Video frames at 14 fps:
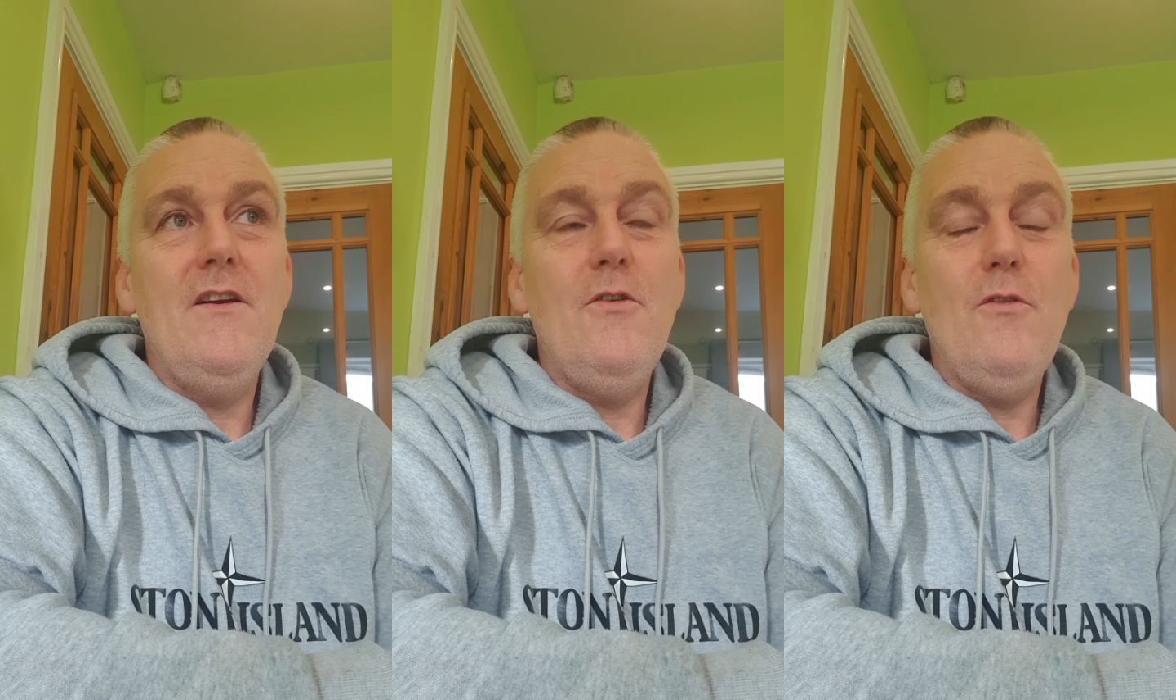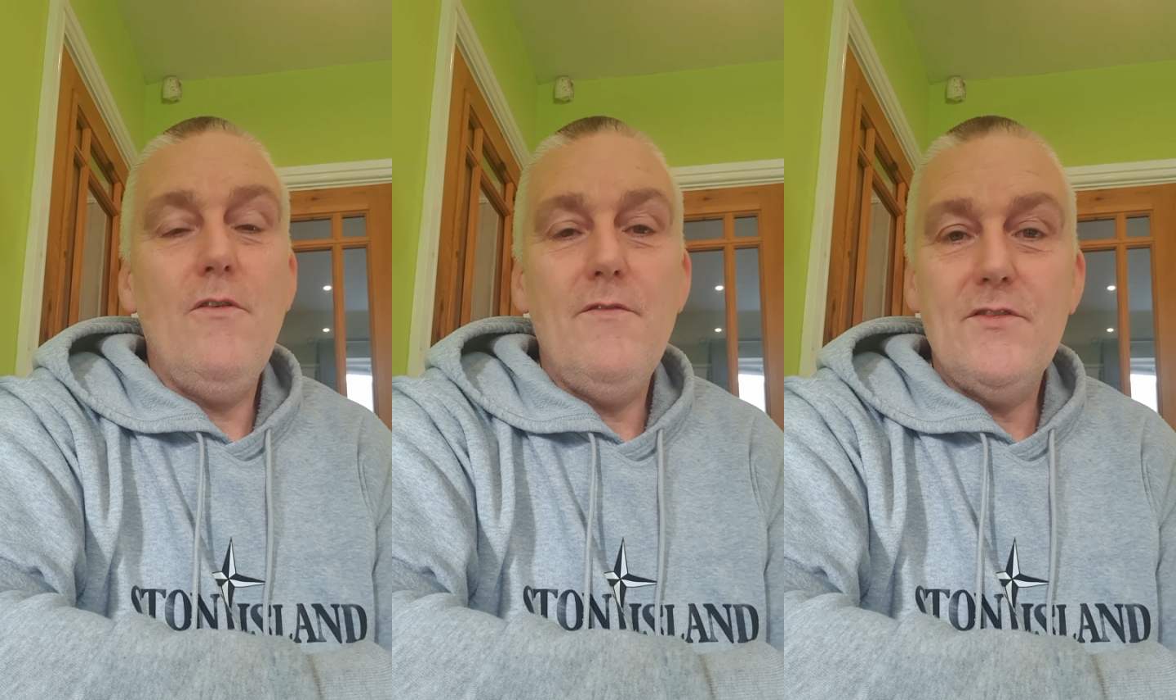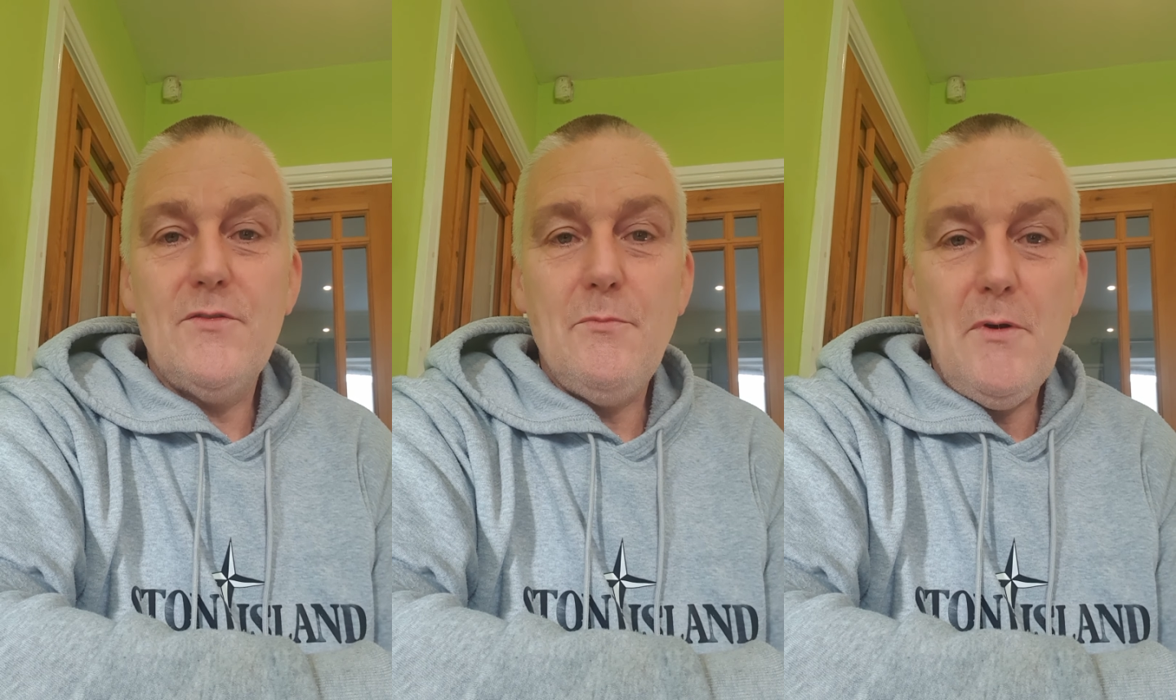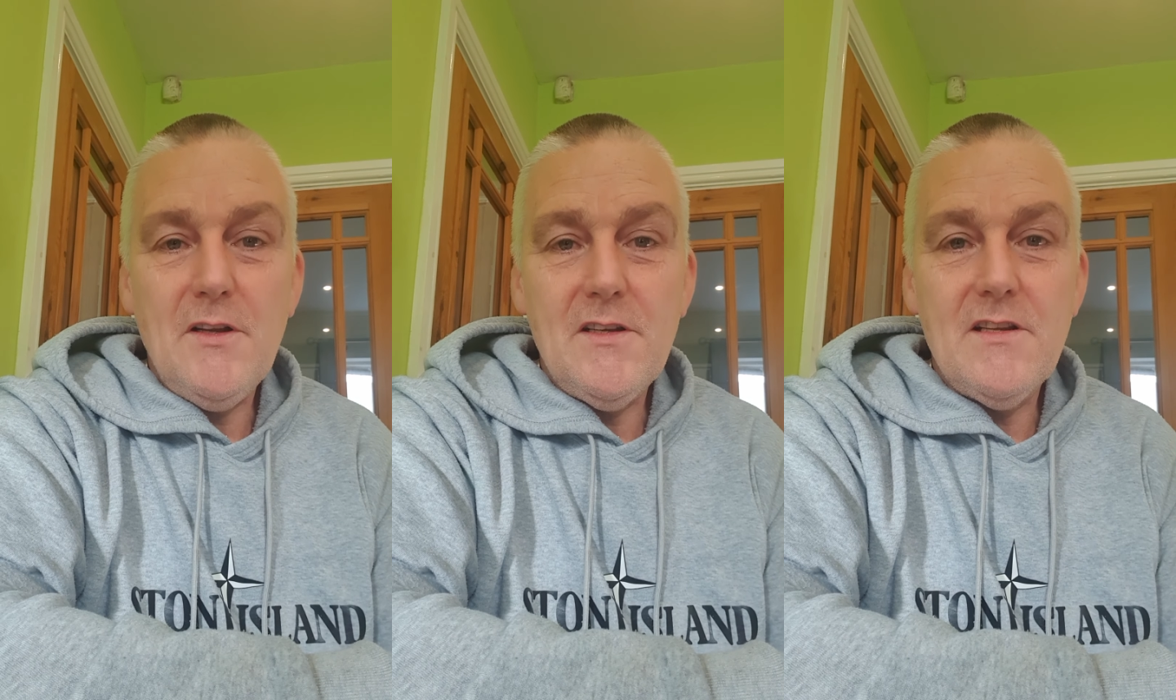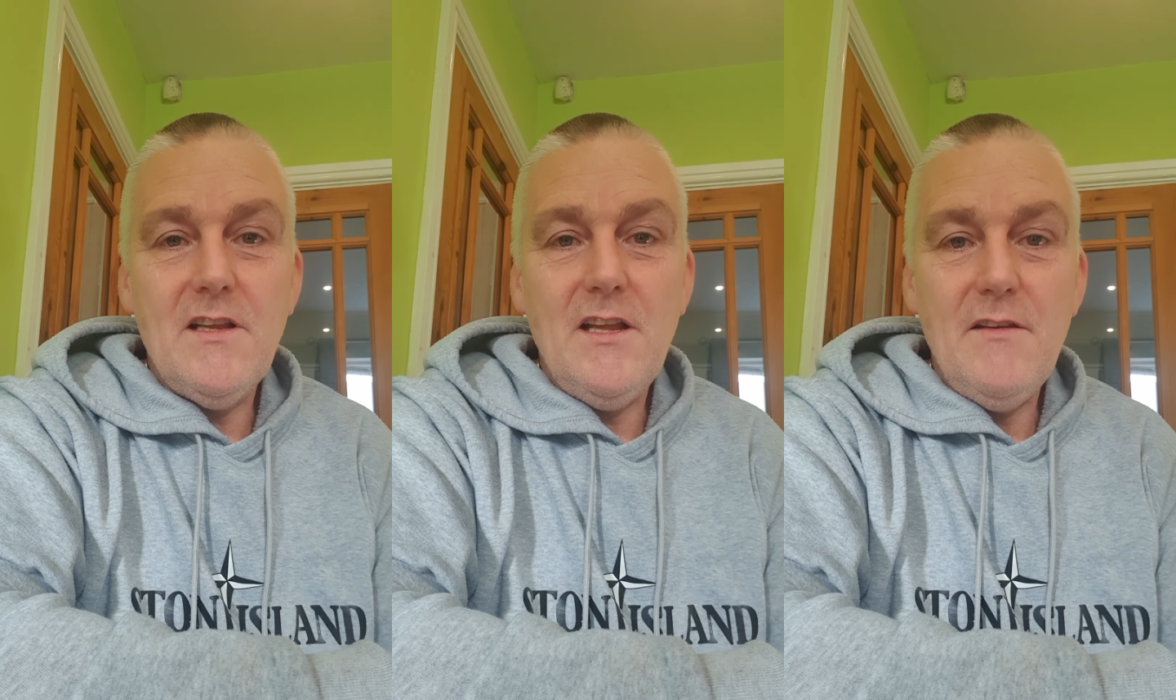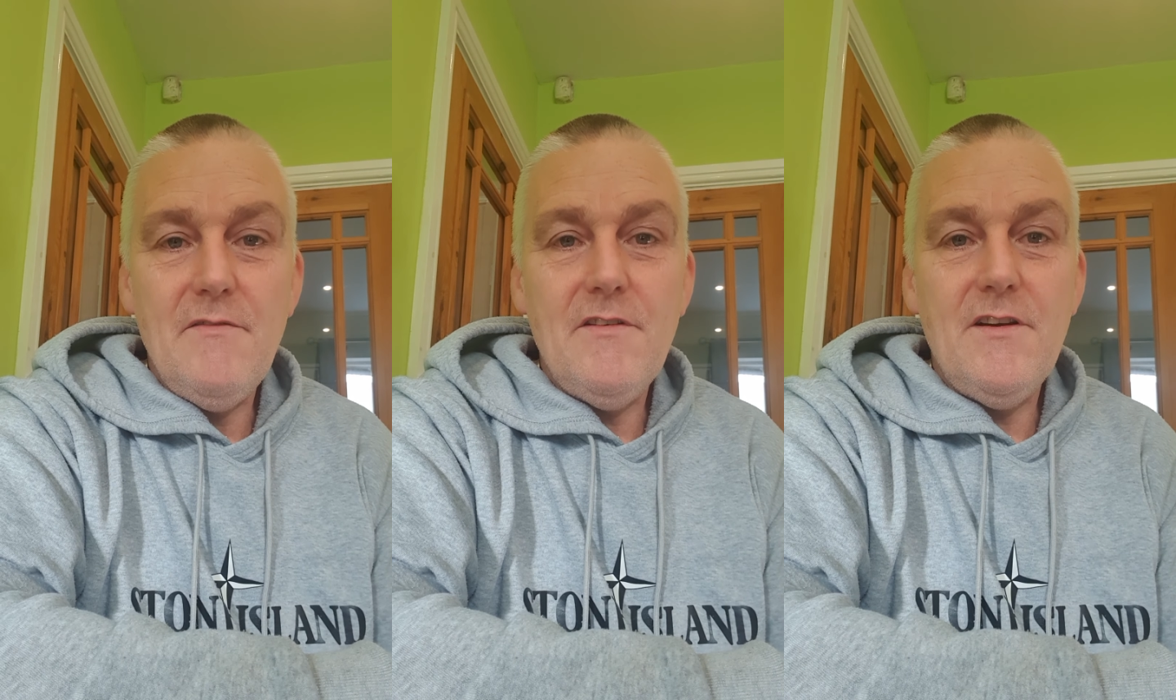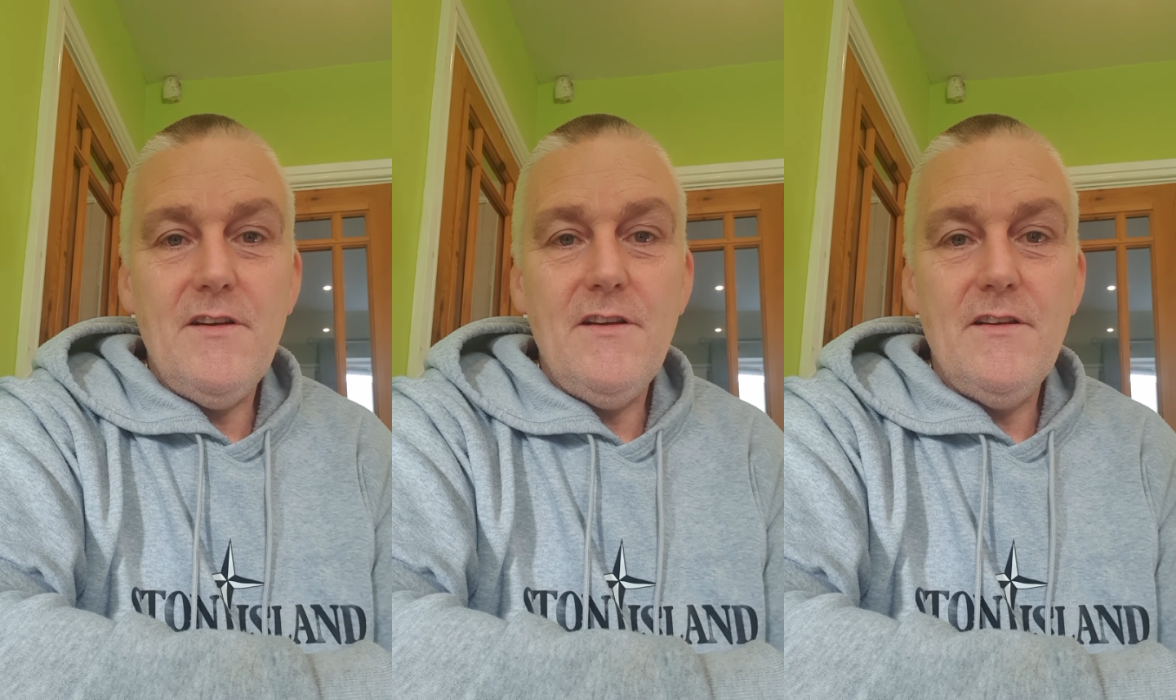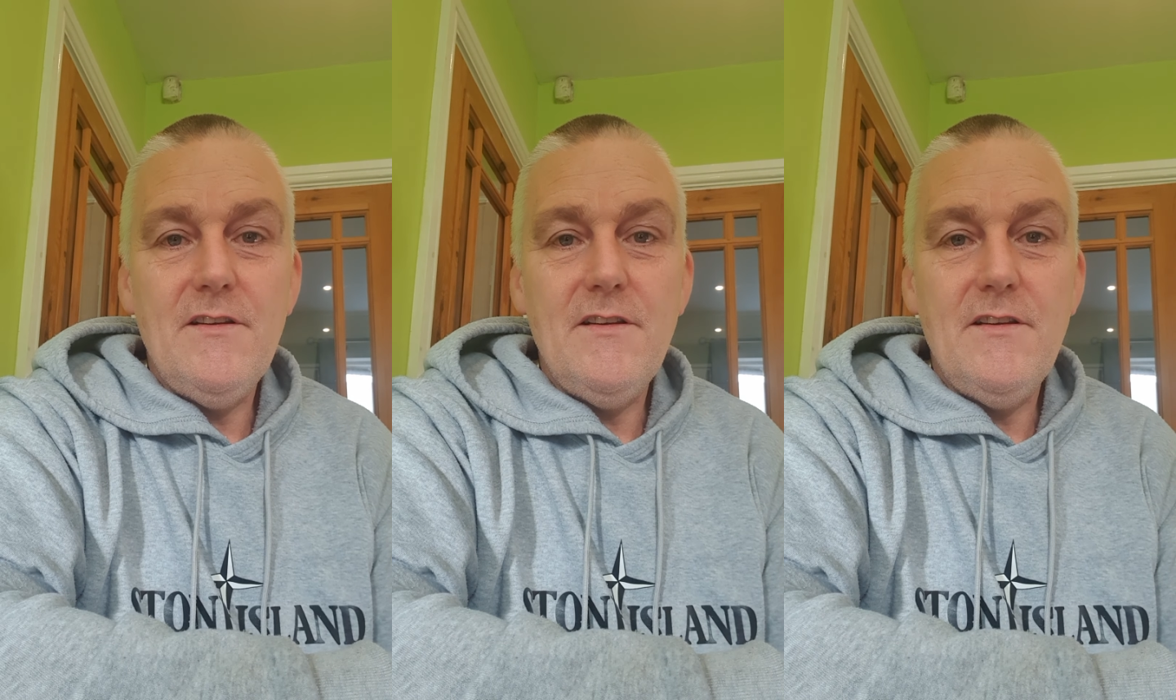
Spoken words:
over spotted liver